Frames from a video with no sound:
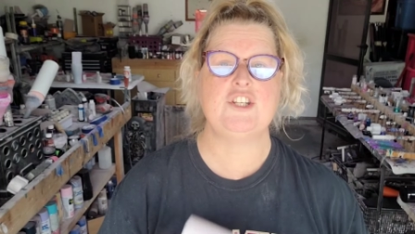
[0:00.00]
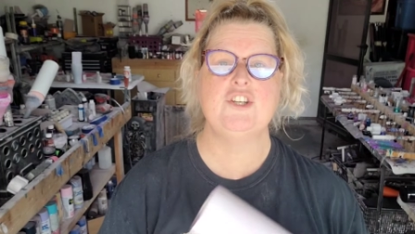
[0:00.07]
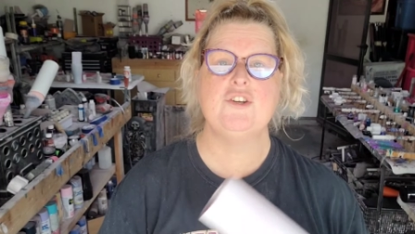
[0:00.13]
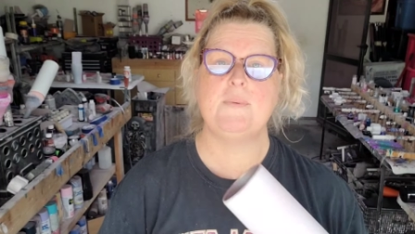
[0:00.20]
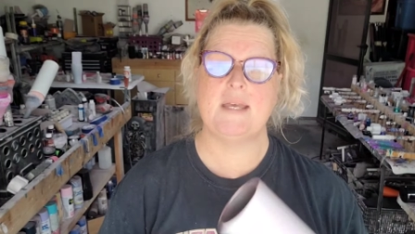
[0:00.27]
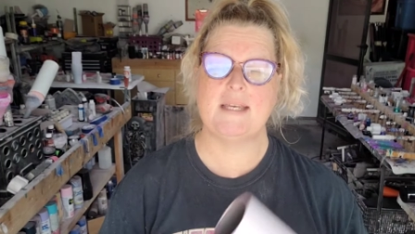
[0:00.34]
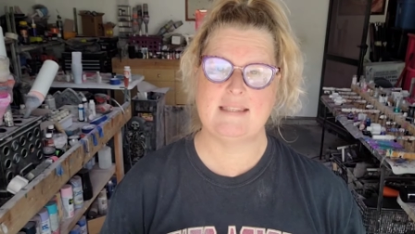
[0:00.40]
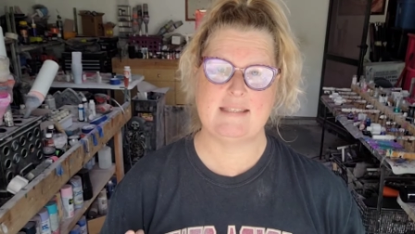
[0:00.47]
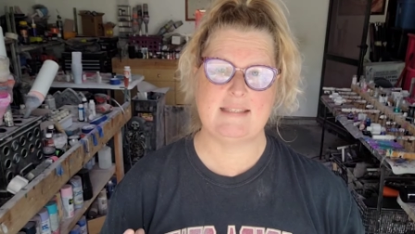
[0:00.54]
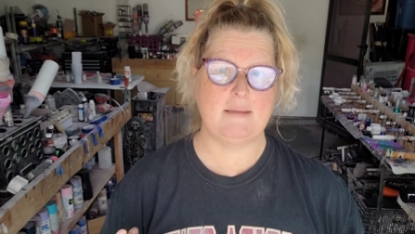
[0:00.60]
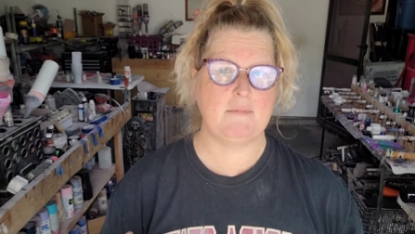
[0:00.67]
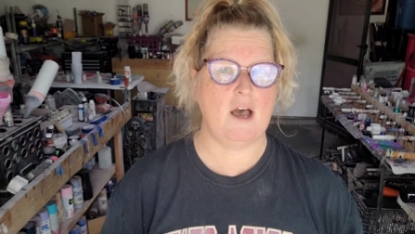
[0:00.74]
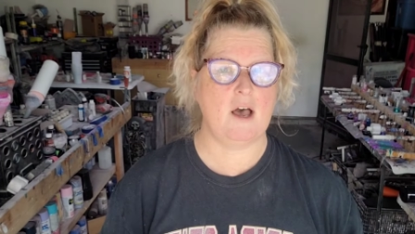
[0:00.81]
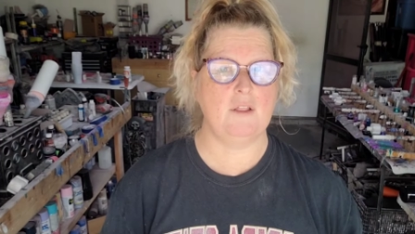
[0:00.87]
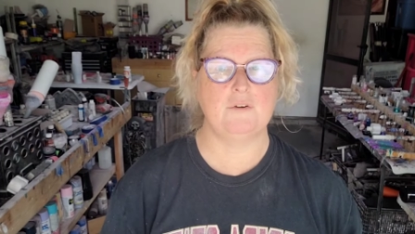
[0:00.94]
Do you pick the
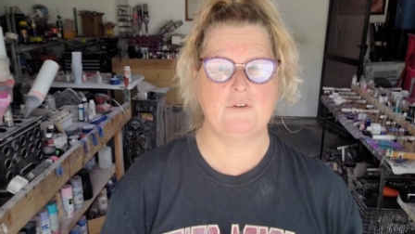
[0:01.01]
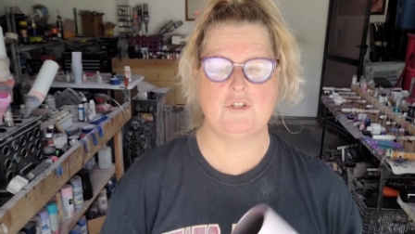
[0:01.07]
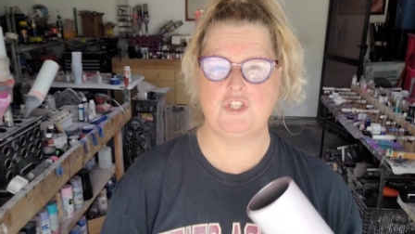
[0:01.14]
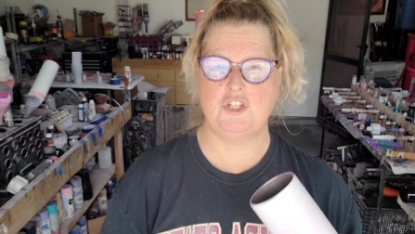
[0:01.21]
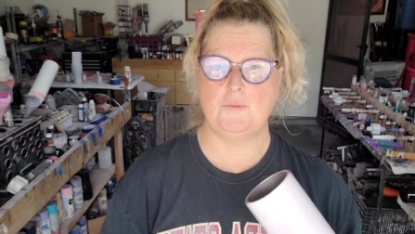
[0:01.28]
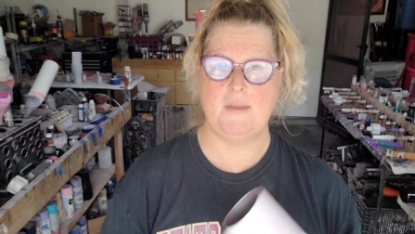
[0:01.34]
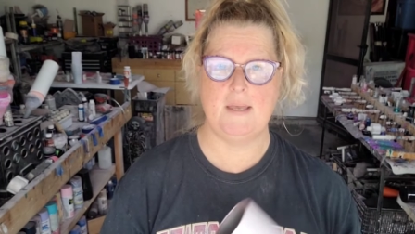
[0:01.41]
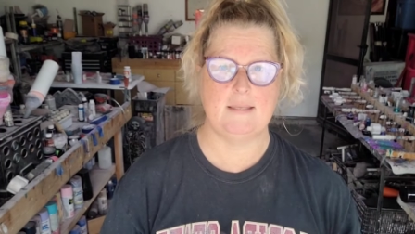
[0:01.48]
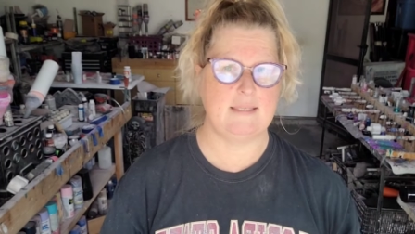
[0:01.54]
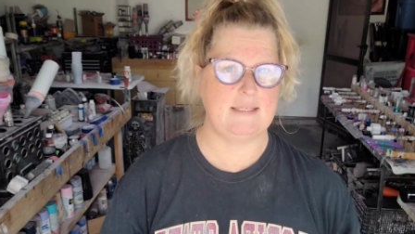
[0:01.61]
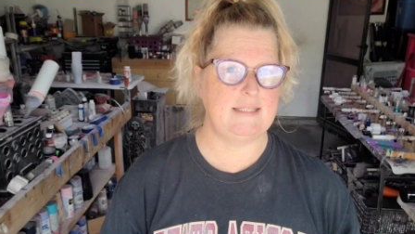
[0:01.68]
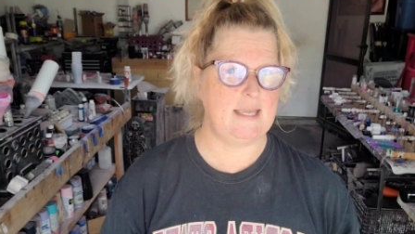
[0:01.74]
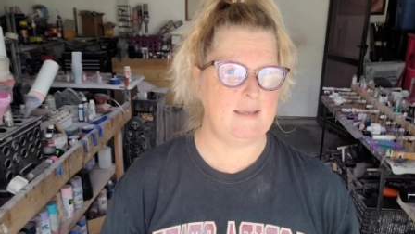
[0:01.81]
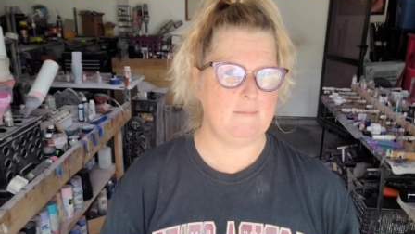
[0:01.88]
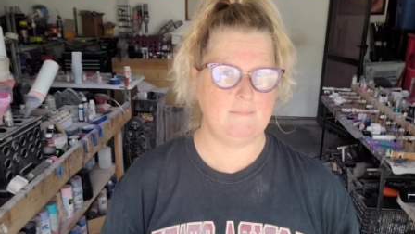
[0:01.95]
same colors? Do you pick the
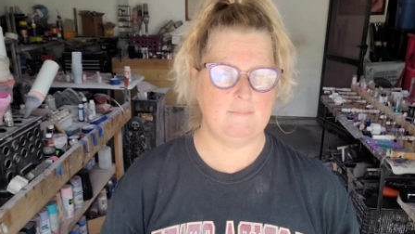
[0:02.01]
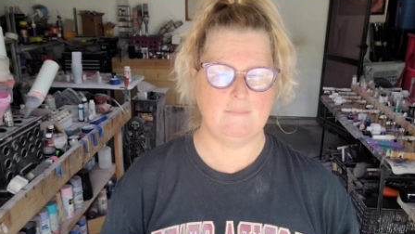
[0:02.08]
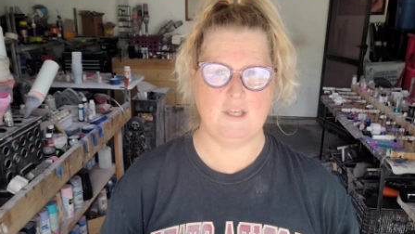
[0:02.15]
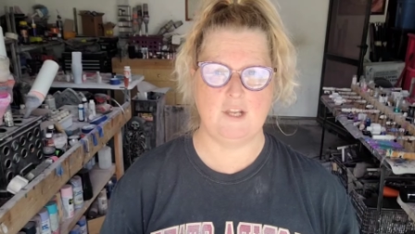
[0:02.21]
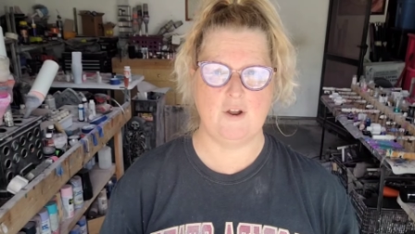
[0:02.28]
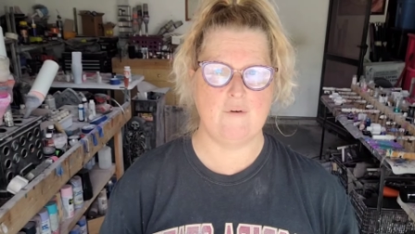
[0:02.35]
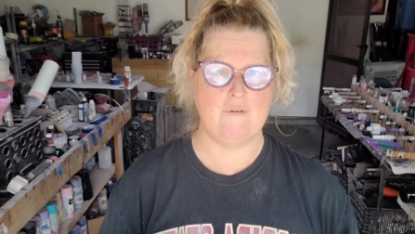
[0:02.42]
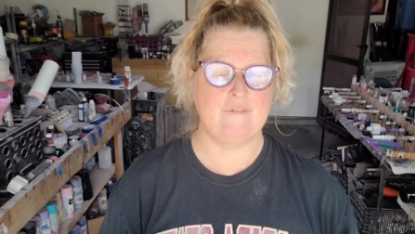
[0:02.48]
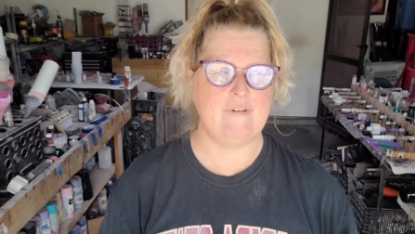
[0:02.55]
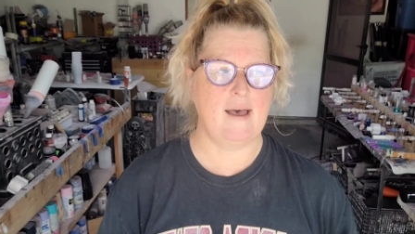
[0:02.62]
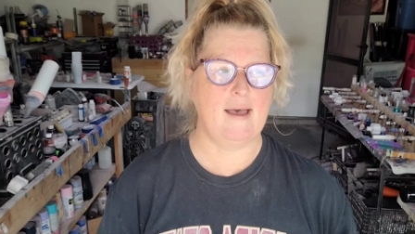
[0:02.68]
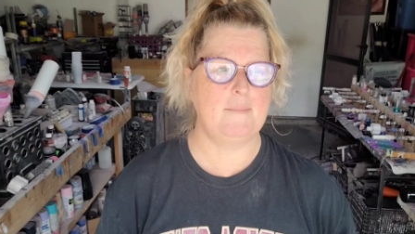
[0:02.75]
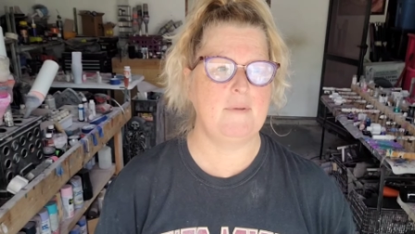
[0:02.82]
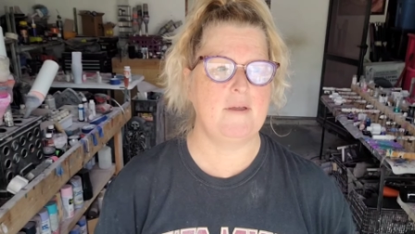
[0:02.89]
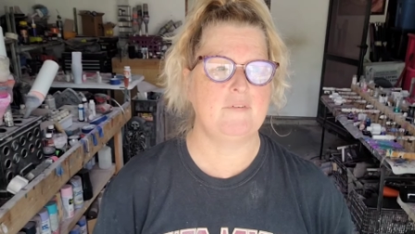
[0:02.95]
same, you know,
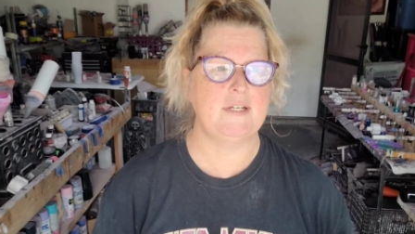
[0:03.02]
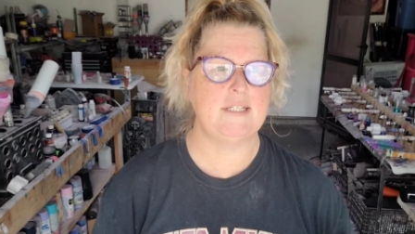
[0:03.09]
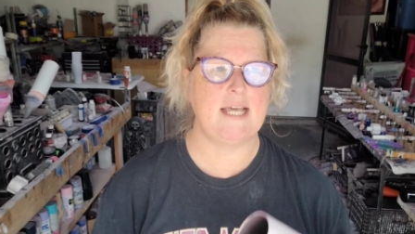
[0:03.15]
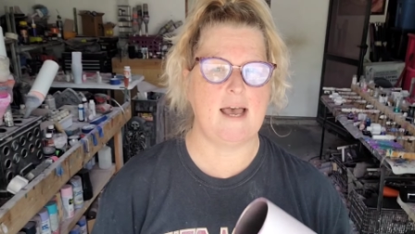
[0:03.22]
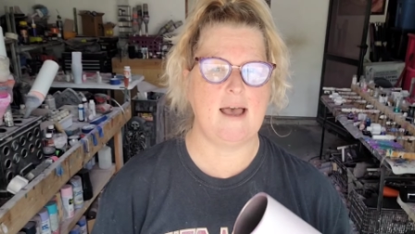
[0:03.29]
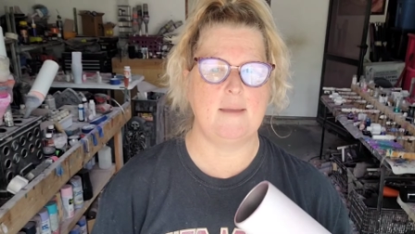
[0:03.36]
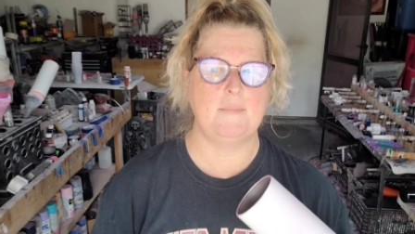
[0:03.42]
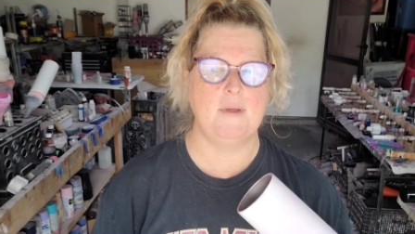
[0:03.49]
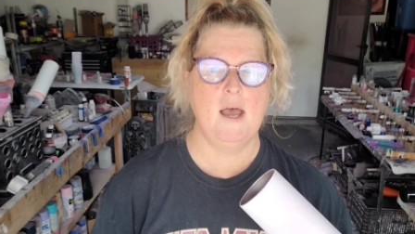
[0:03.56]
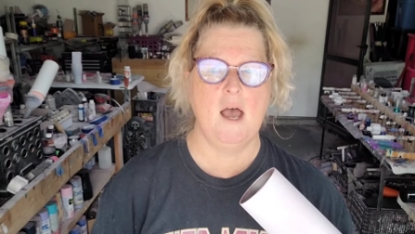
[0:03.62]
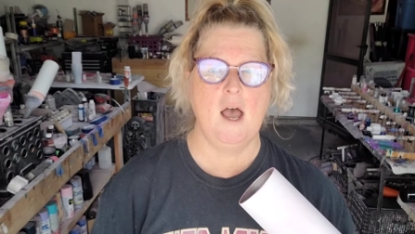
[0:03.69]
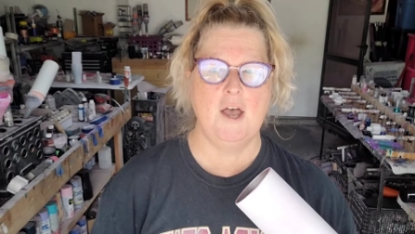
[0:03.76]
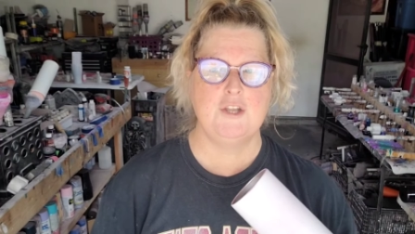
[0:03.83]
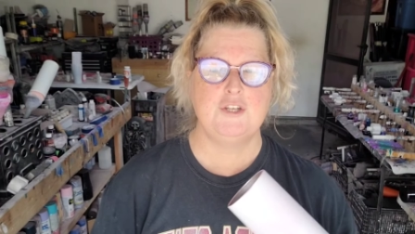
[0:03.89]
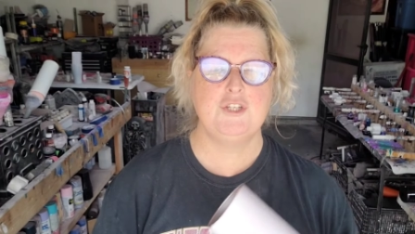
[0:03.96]
vibe every time?
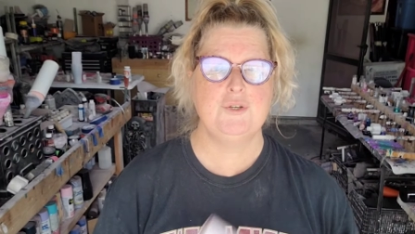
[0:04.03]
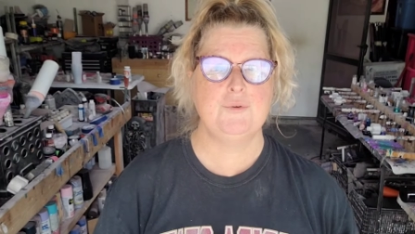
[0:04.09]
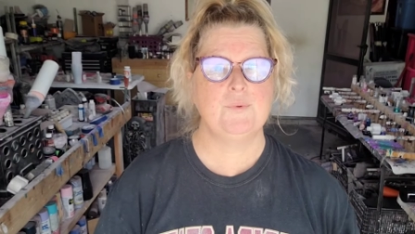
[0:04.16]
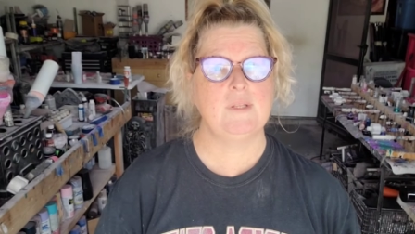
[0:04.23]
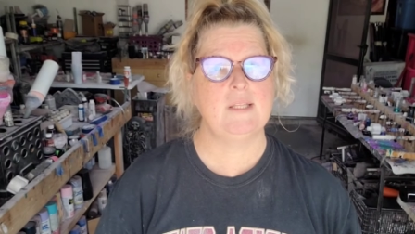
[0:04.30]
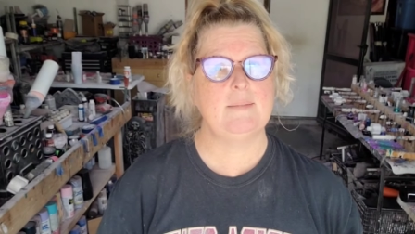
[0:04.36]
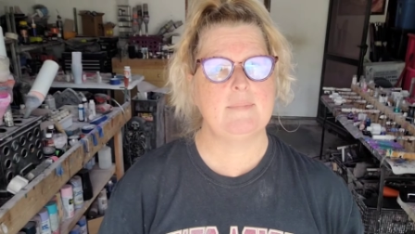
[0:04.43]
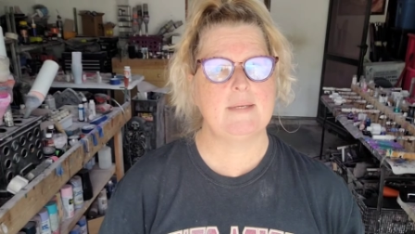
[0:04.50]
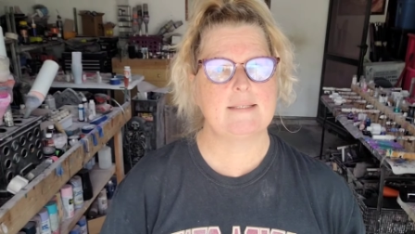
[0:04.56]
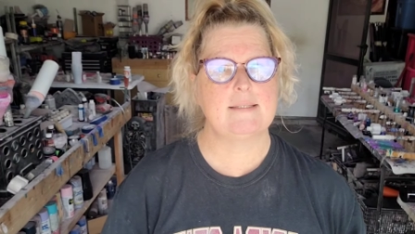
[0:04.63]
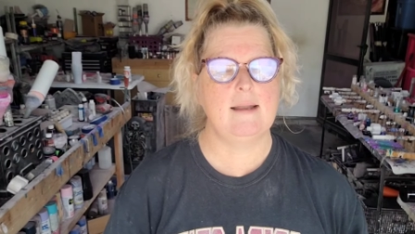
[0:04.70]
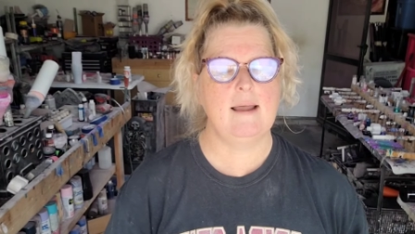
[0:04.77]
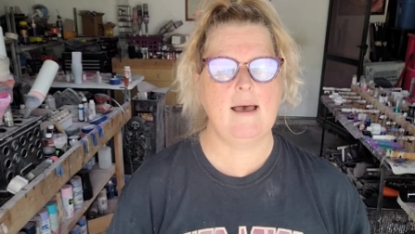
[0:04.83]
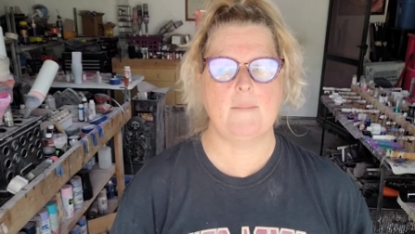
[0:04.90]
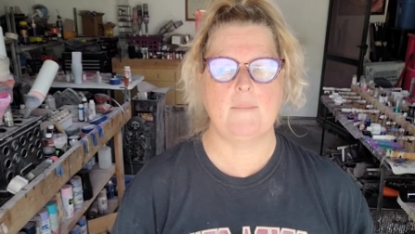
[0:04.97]
Do you really
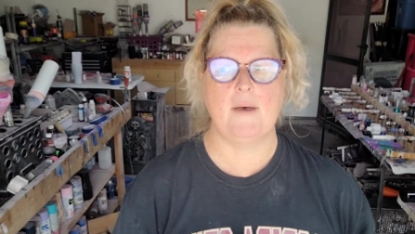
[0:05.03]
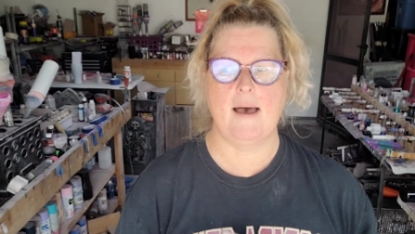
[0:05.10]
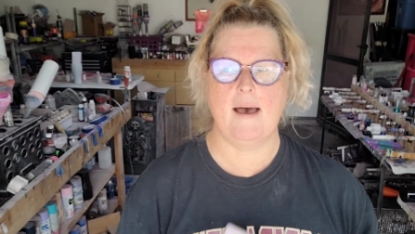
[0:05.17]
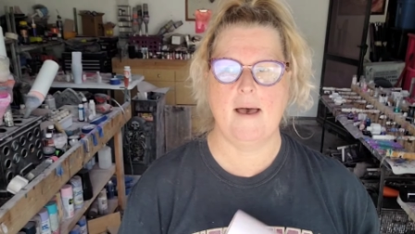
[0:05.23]
mix it up?